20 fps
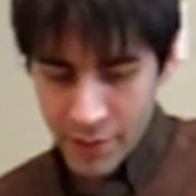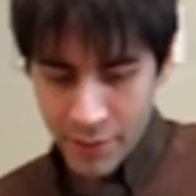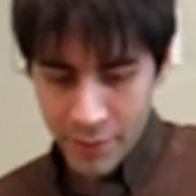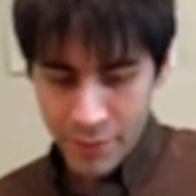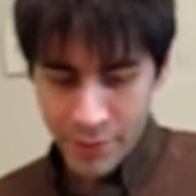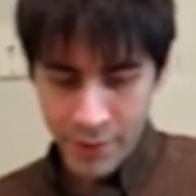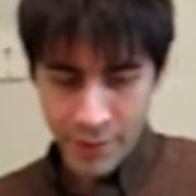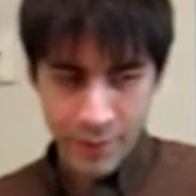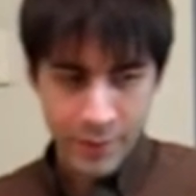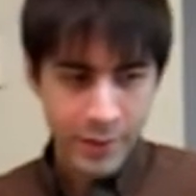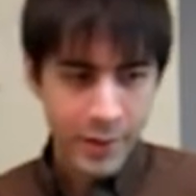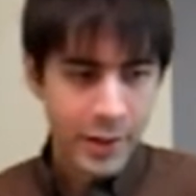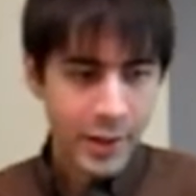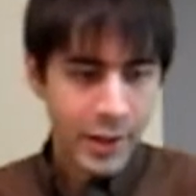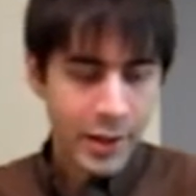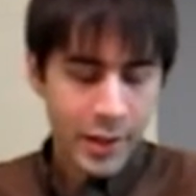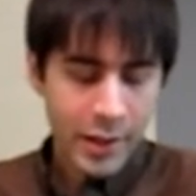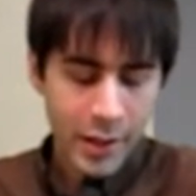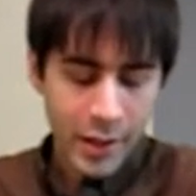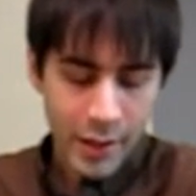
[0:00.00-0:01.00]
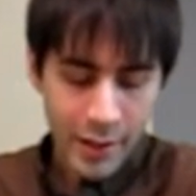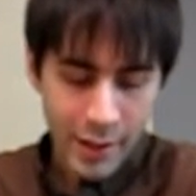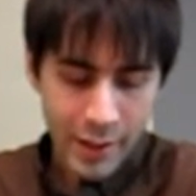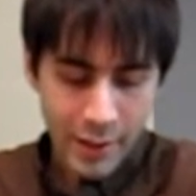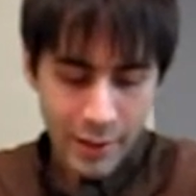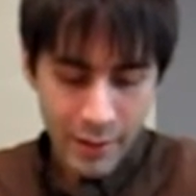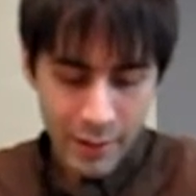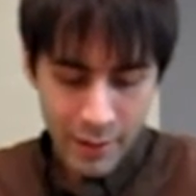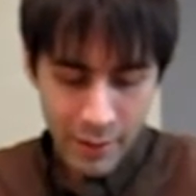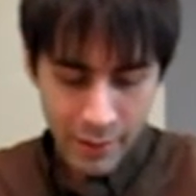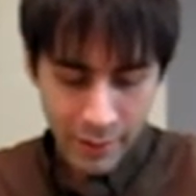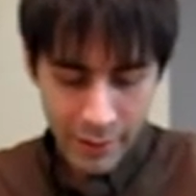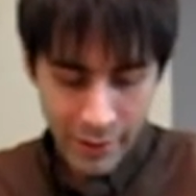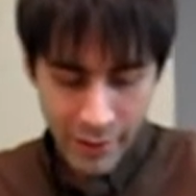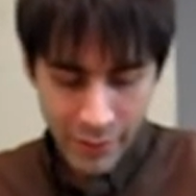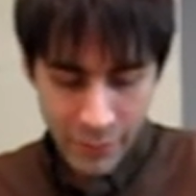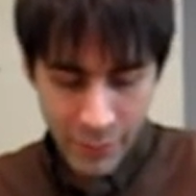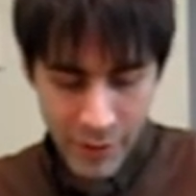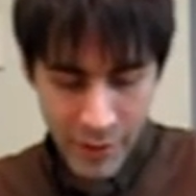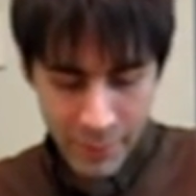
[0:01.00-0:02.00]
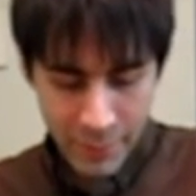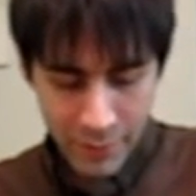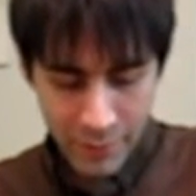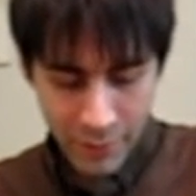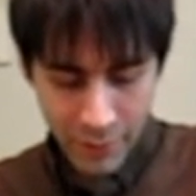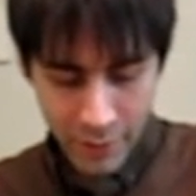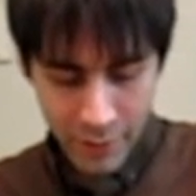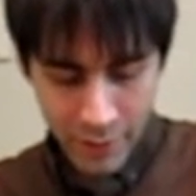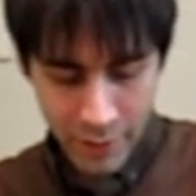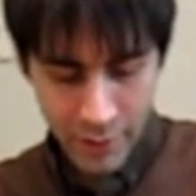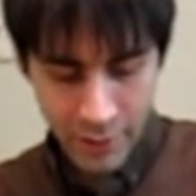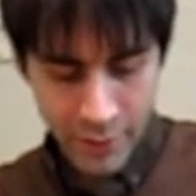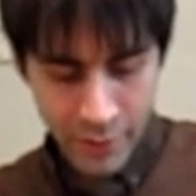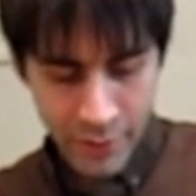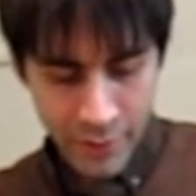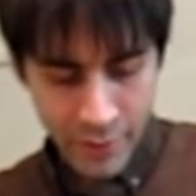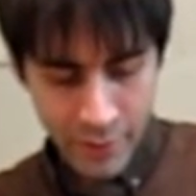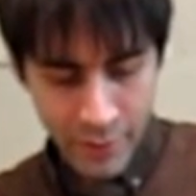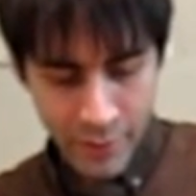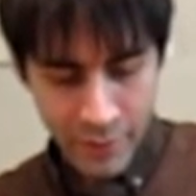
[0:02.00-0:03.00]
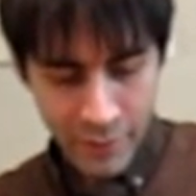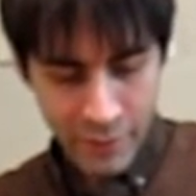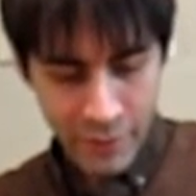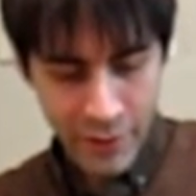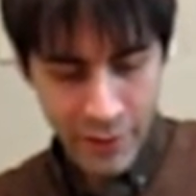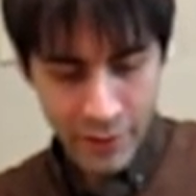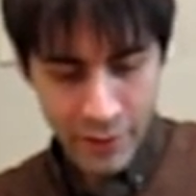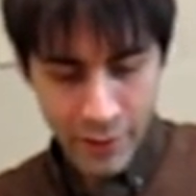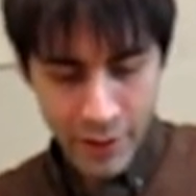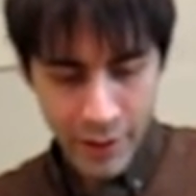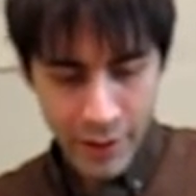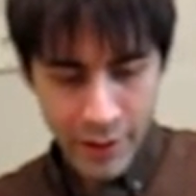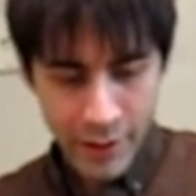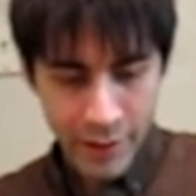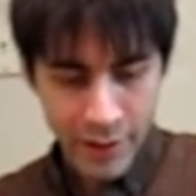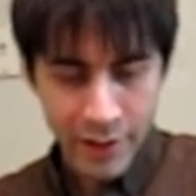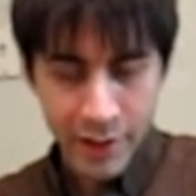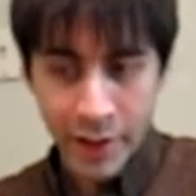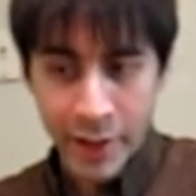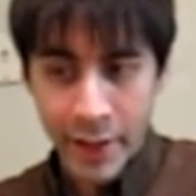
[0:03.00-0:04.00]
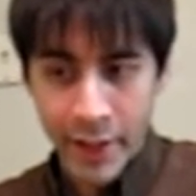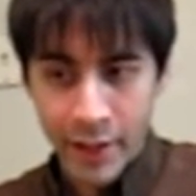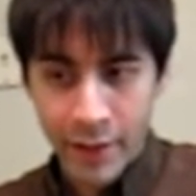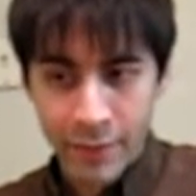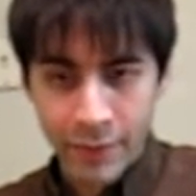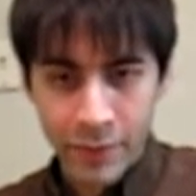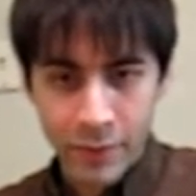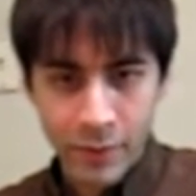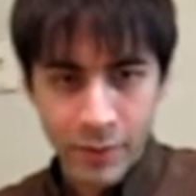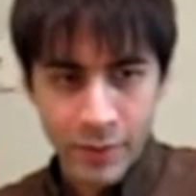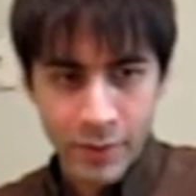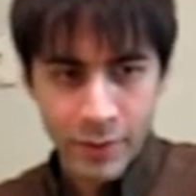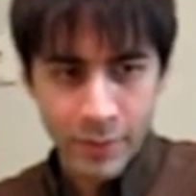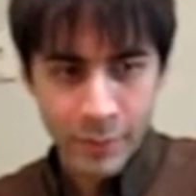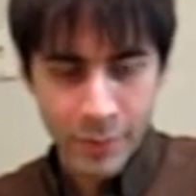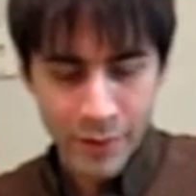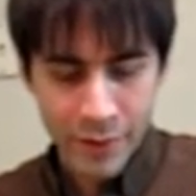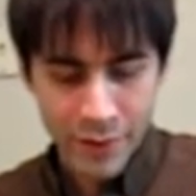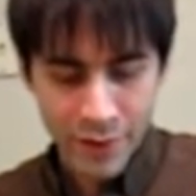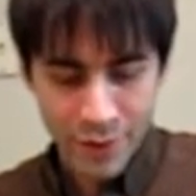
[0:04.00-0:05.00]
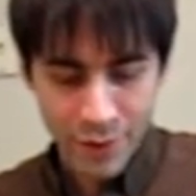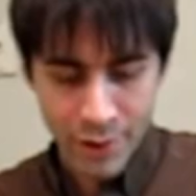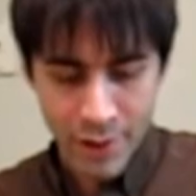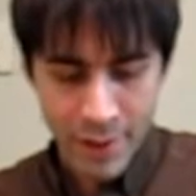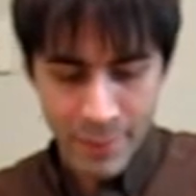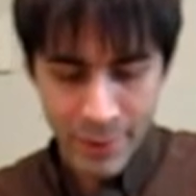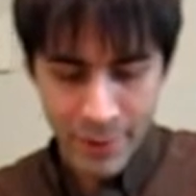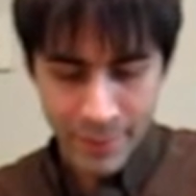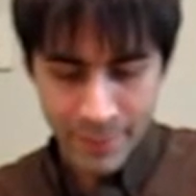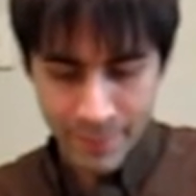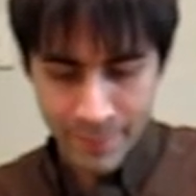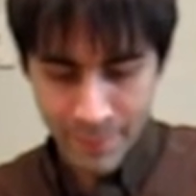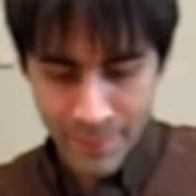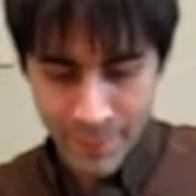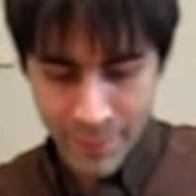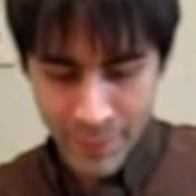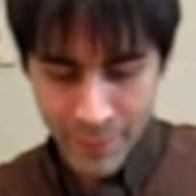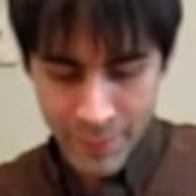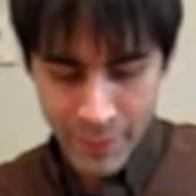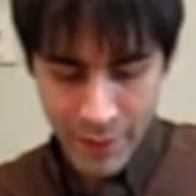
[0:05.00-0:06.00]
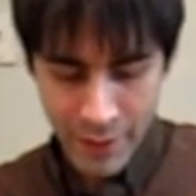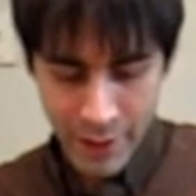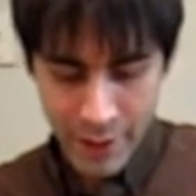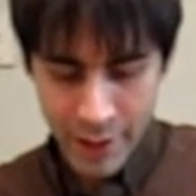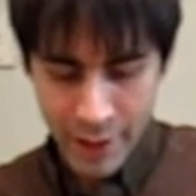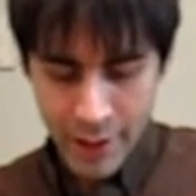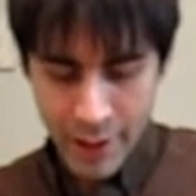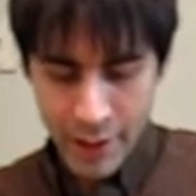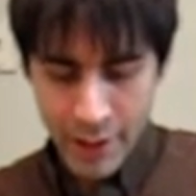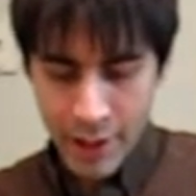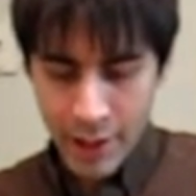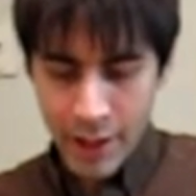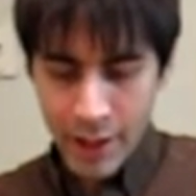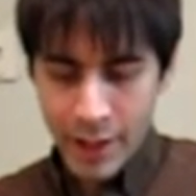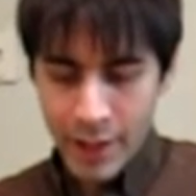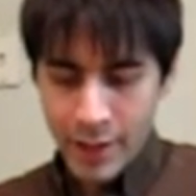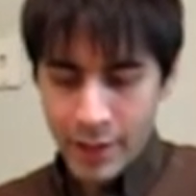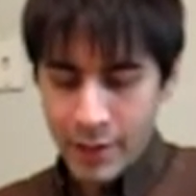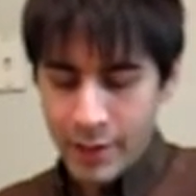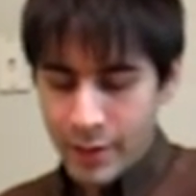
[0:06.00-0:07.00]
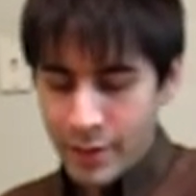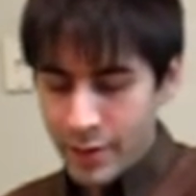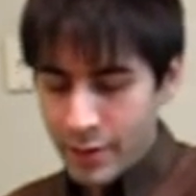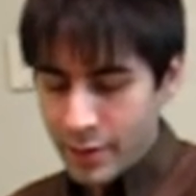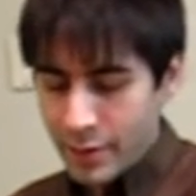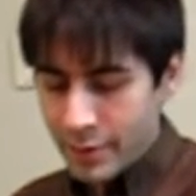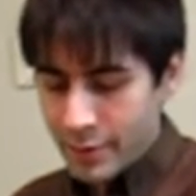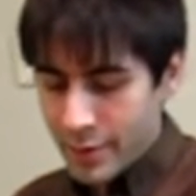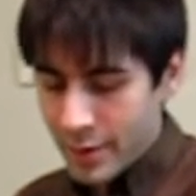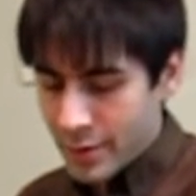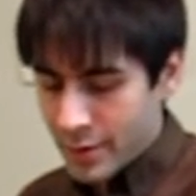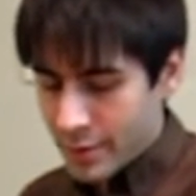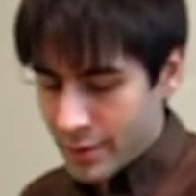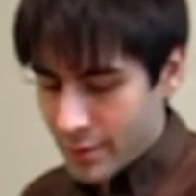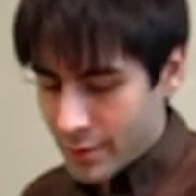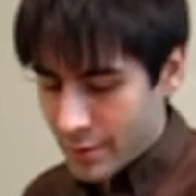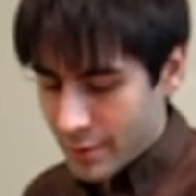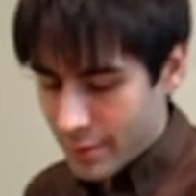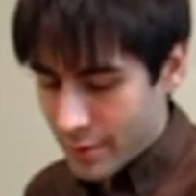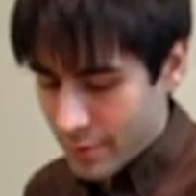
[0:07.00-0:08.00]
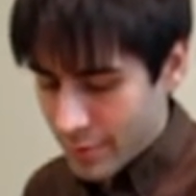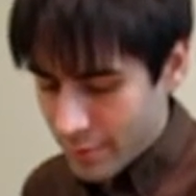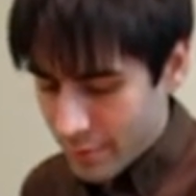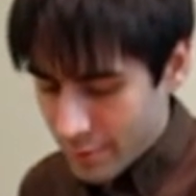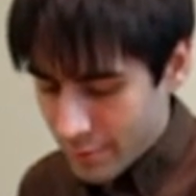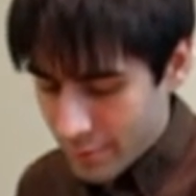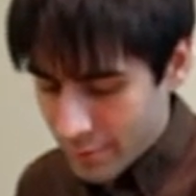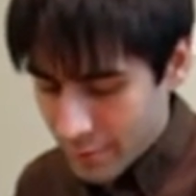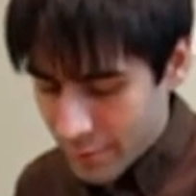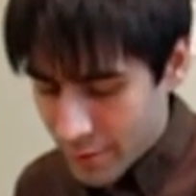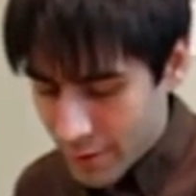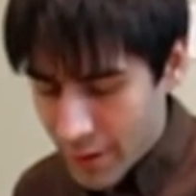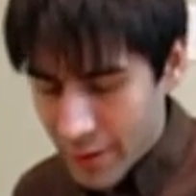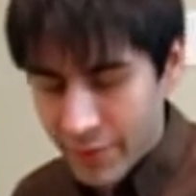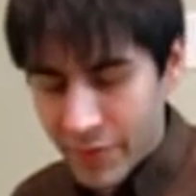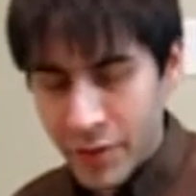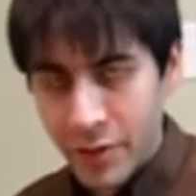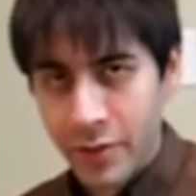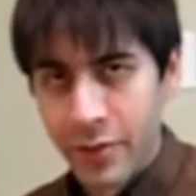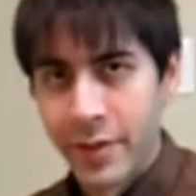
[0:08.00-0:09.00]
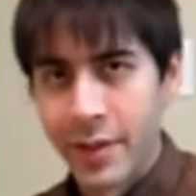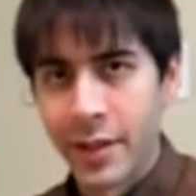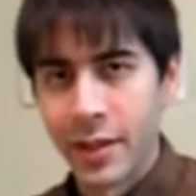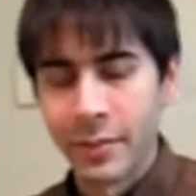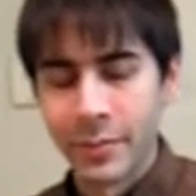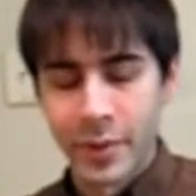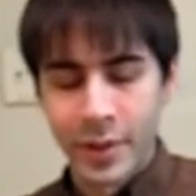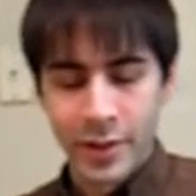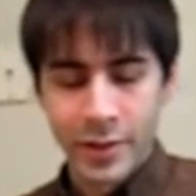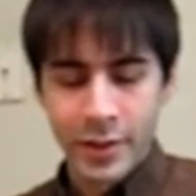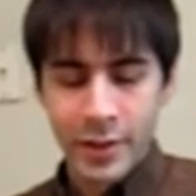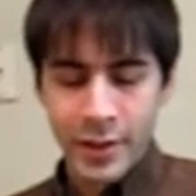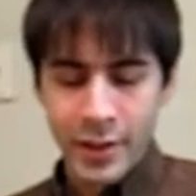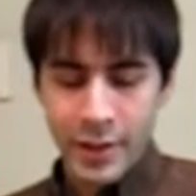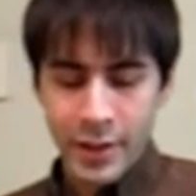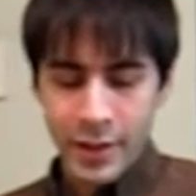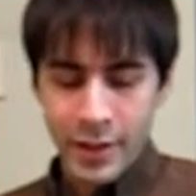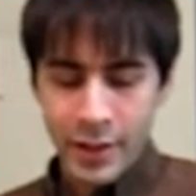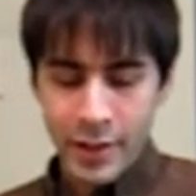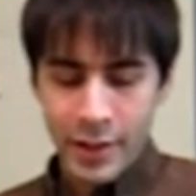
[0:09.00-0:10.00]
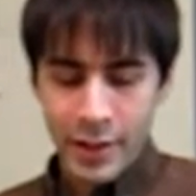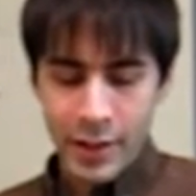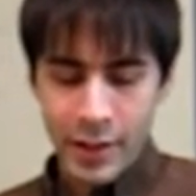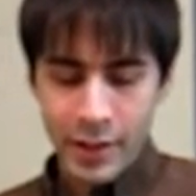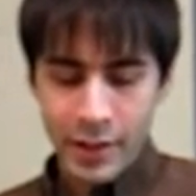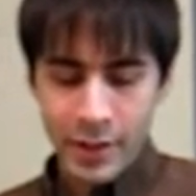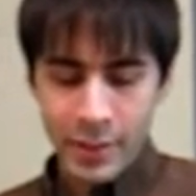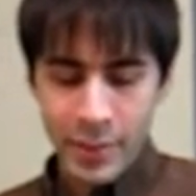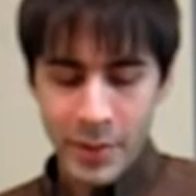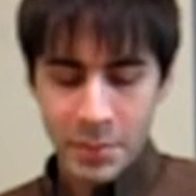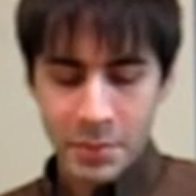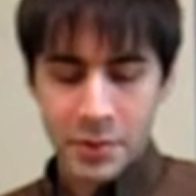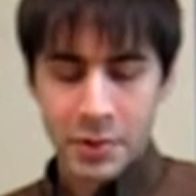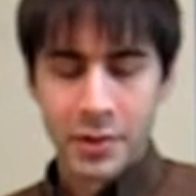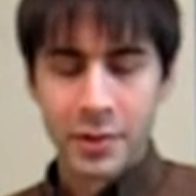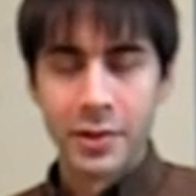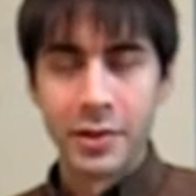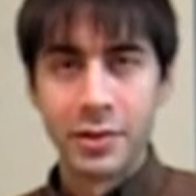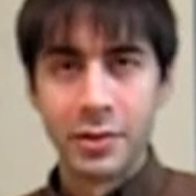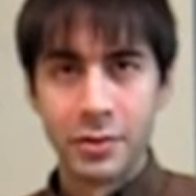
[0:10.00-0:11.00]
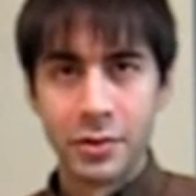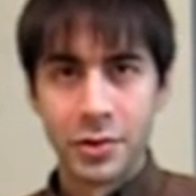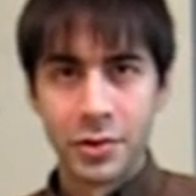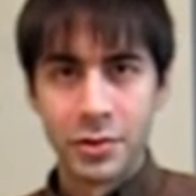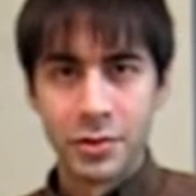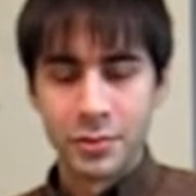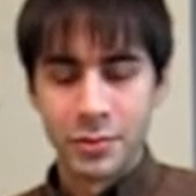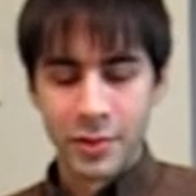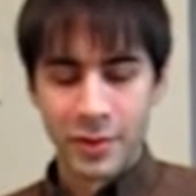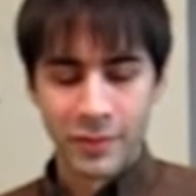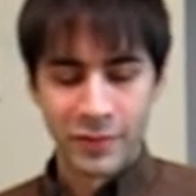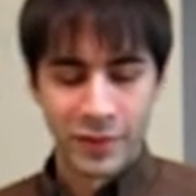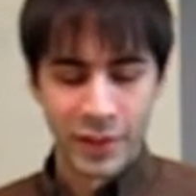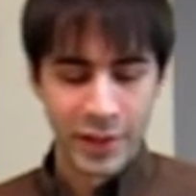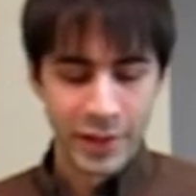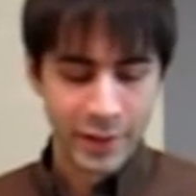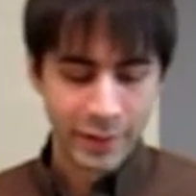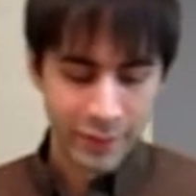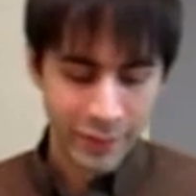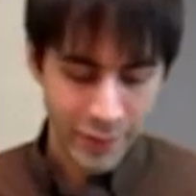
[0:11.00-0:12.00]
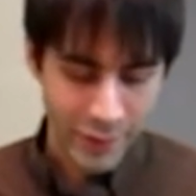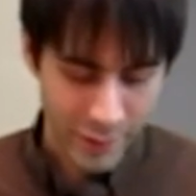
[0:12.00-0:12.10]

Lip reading: So, a lot of people are very careful with the strop, and that's kind of a good thing, but I think people are a little too afraid of the